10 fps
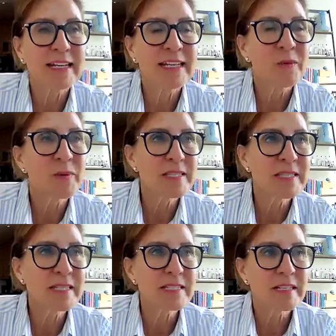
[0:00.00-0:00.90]
And it
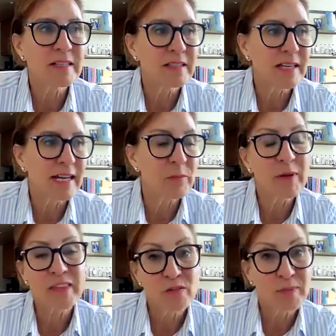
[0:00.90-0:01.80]
wasn't until I
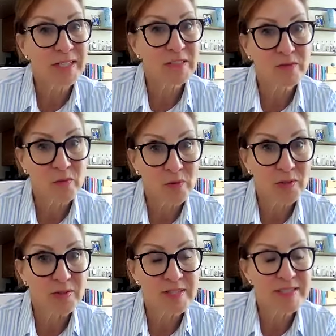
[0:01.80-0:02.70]
went through my
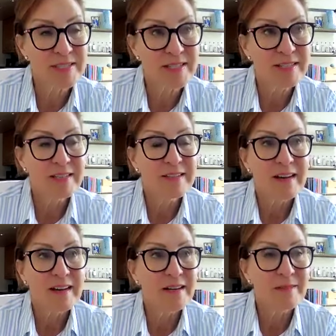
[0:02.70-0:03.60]
divorce
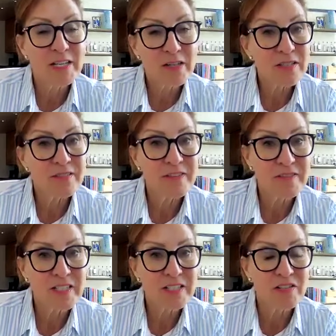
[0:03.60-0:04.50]
um, nearly
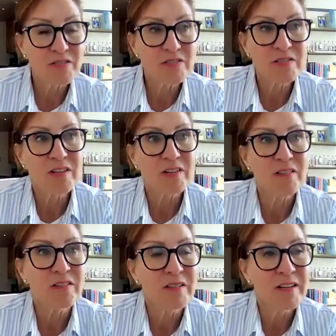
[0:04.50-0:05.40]
15 years
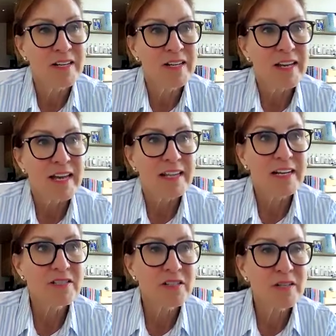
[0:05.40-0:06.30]
ago and I
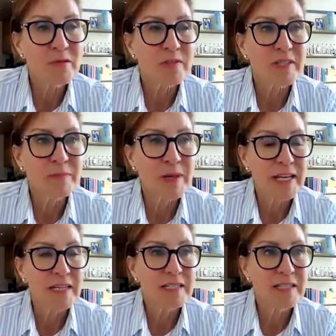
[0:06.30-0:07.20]
started really
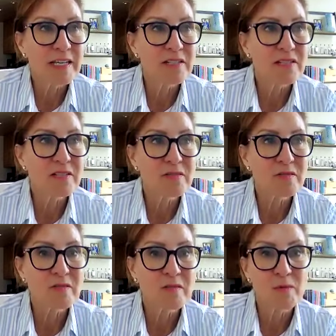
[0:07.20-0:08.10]
paying attention
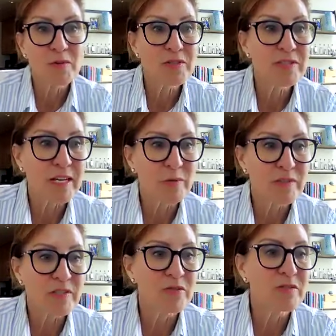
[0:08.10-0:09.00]
to the words I
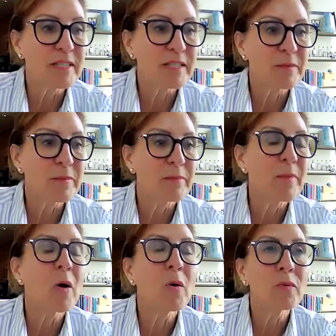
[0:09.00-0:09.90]
was using
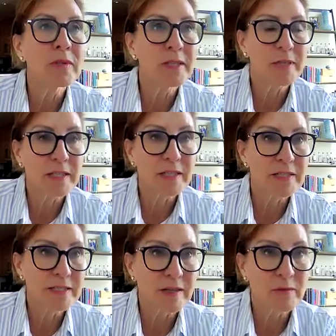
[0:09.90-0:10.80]
only
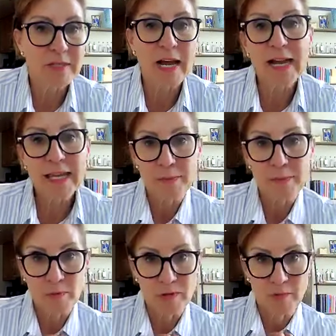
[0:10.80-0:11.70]
because I was I had
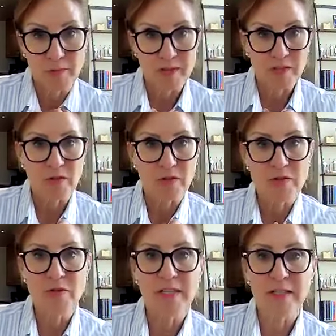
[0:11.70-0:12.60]
been working with a coach
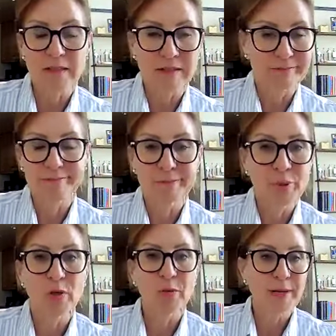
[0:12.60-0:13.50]
trying to
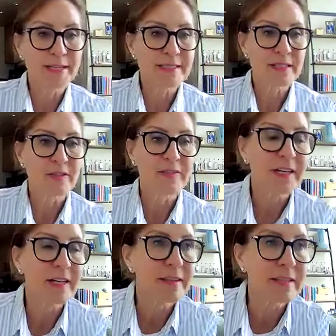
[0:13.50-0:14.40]
pull myself
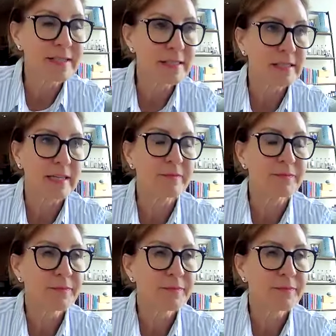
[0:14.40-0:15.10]
out of this like